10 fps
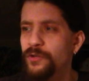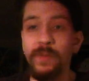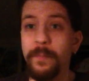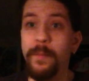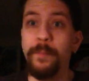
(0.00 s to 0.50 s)
there. There's
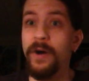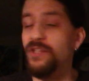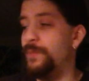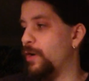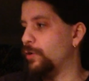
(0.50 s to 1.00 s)
a, a
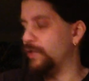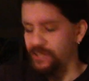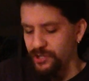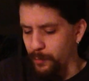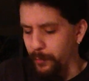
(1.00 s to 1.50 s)
bunch, big old
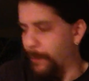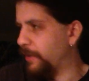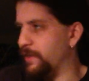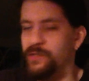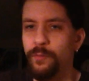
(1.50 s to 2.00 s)
list. I should have brought my
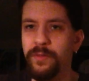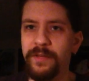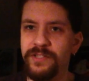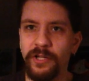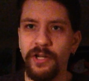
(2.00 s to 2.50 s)
list with
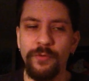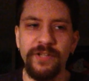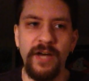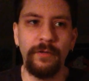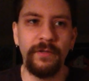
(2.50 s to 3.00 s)
me so I could go
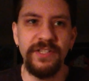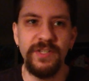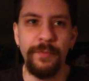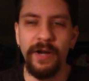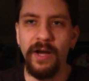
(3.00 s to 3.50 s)
down the
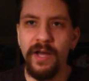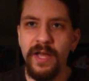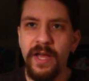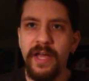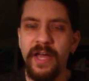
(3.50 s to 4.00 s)
list. But uh,
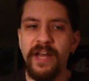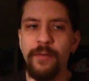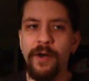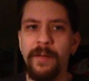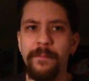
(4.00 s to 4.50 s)

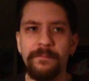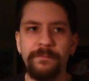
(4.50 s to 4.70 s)
anyway,